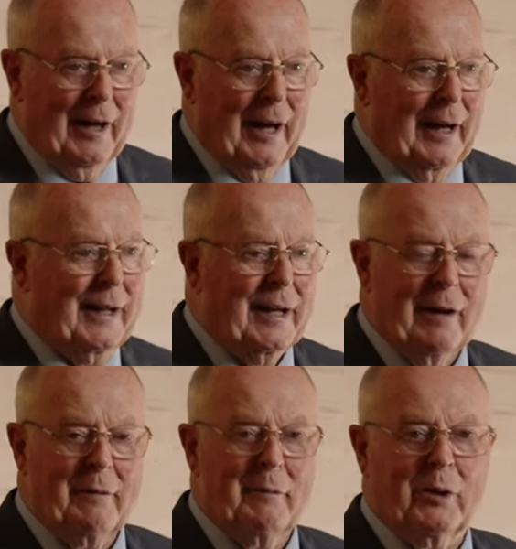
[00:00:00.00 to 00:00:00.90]
any
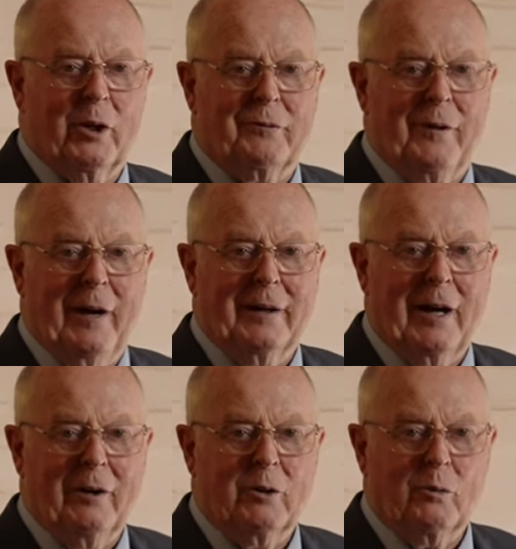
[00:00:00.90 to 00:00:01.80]
government could find
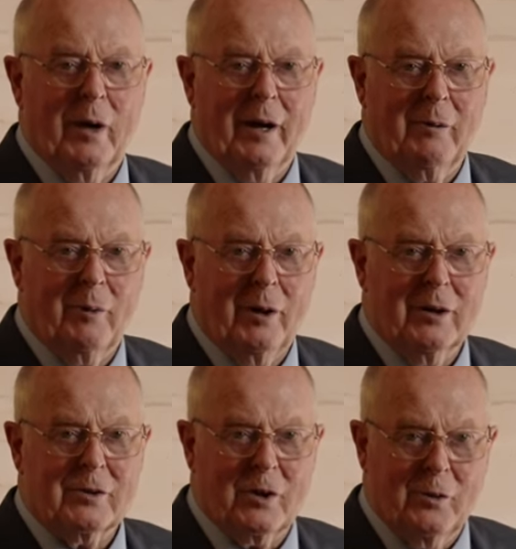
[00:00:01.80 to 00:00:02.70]
out where I
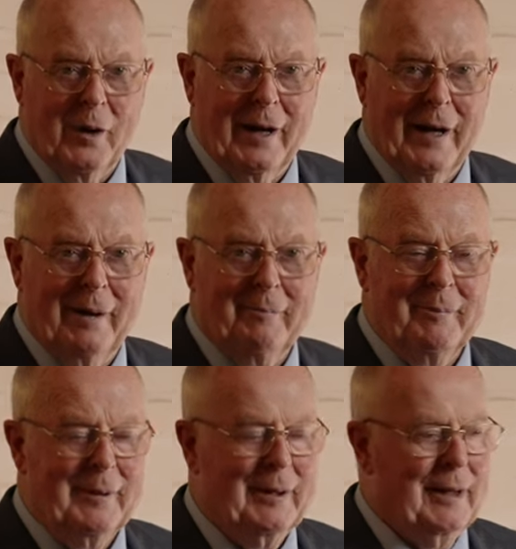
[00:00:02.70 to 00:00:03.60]
was, who I
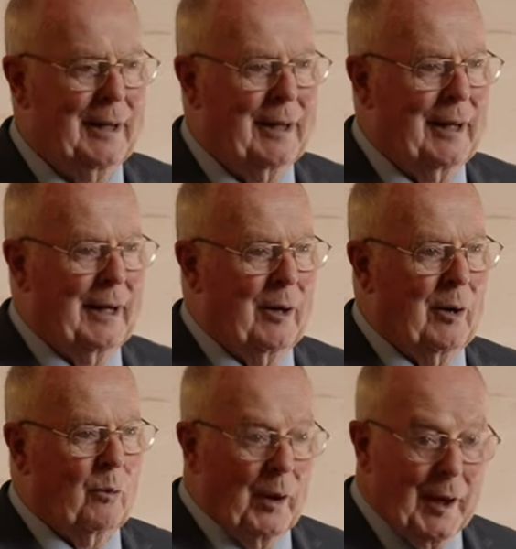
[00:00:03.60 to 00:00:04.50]
am,
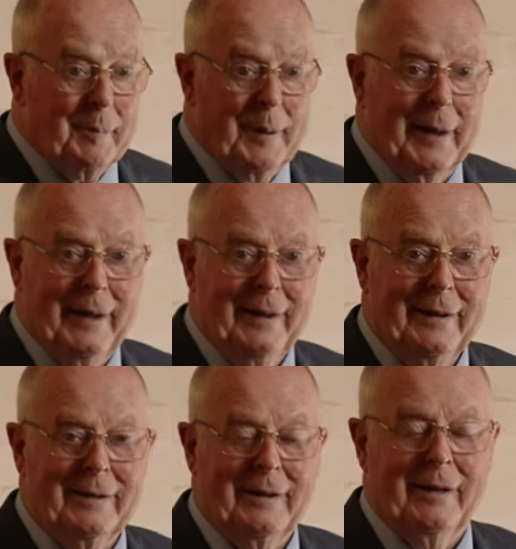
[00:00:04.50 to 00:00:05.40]
what I
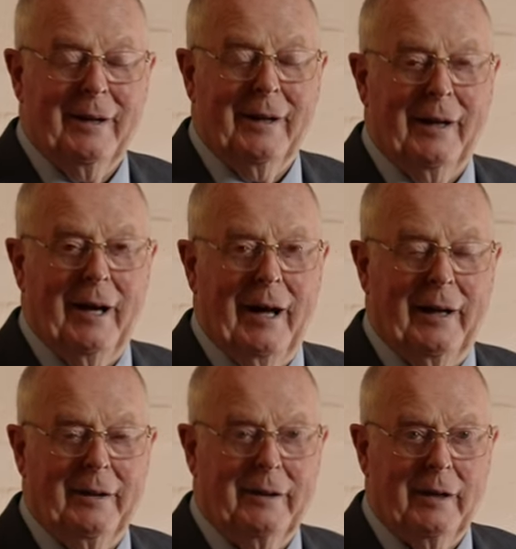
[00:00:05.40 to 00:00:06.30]
paid,
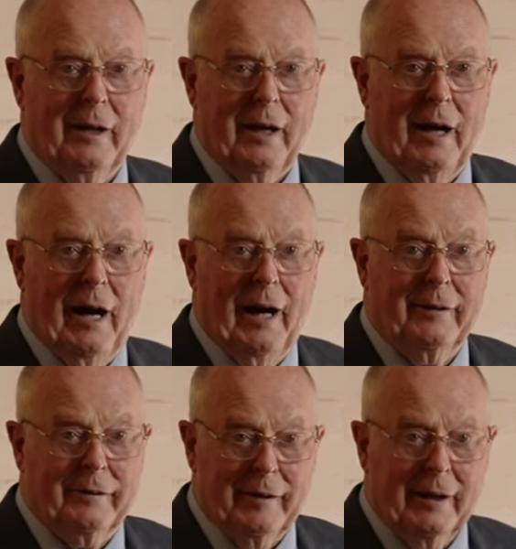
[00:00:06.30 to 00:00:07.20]
and I
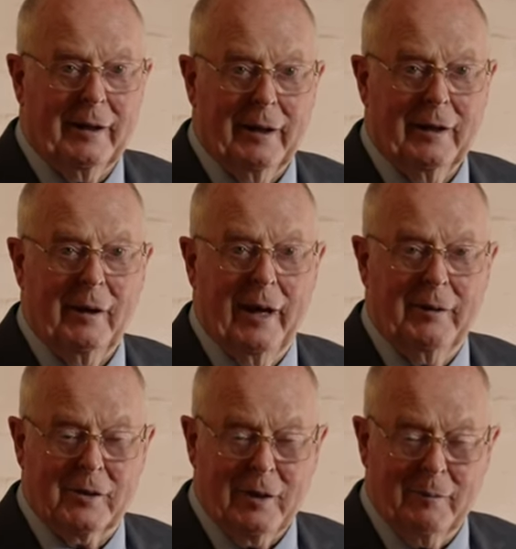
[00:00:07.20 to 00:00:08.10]
think,
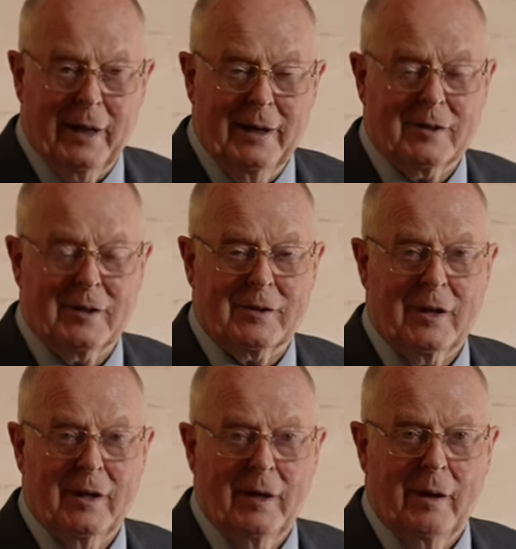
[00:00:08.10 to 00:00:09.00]
in some
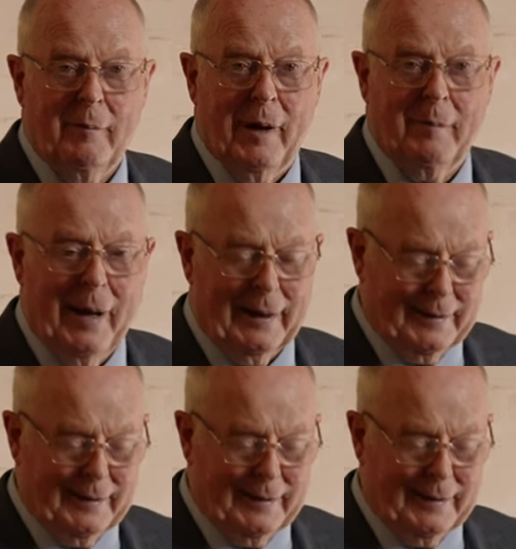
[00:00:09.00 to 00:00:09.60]
cases, my bank